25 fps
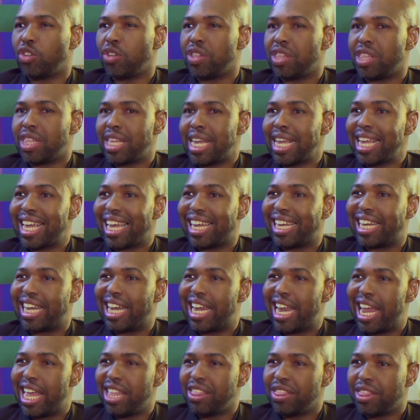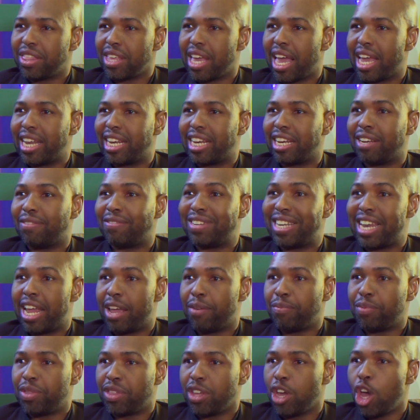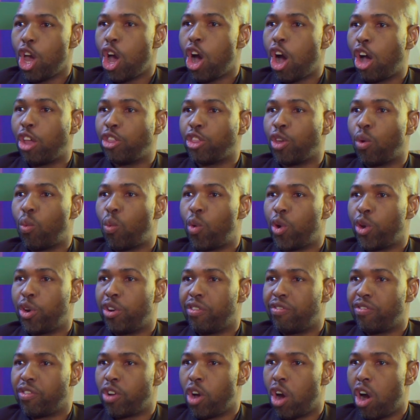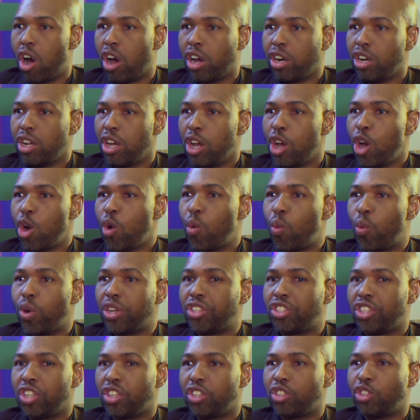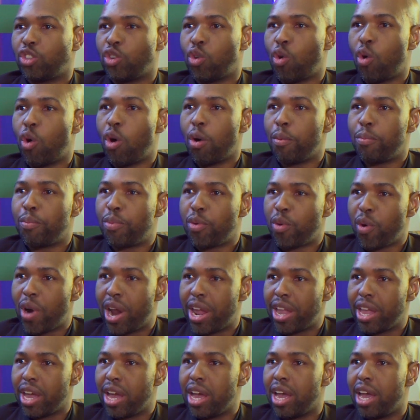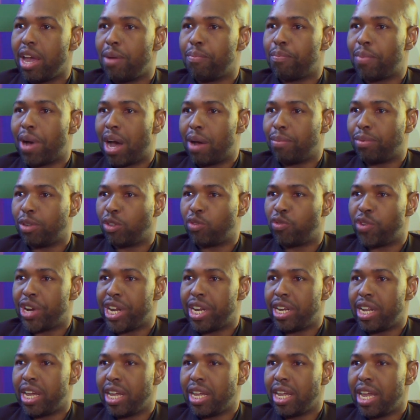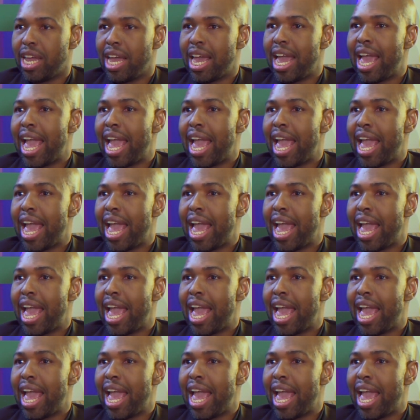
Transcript: think at length and at depth on the Word of God, which is your prayer and Bible reading.